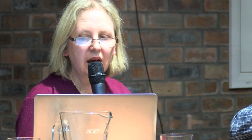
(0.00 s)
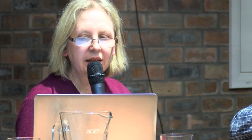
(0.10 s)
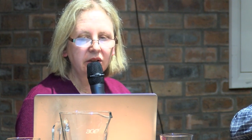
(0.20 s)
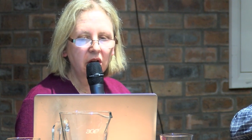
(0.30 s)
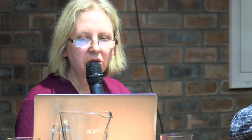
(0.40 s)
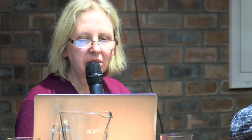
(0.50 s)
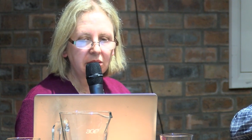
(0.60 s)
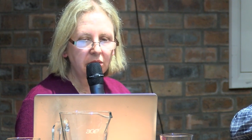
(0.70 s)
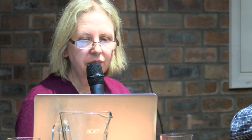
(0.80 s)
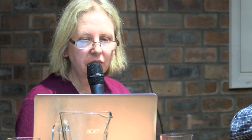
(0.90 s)
I can only
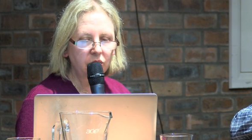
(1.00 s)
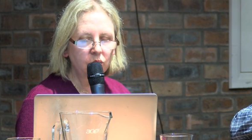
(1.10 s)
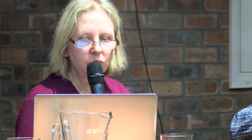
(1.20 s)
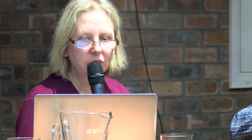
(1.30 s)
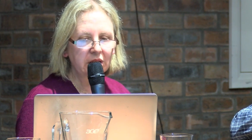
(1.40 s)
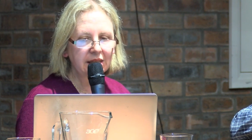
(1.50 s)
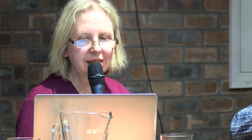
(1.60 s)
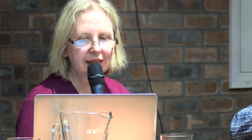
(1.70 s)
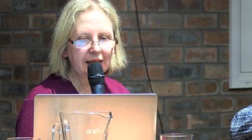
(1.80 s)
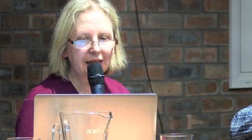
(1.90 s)
review what I
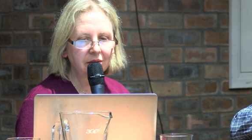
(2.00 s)
see.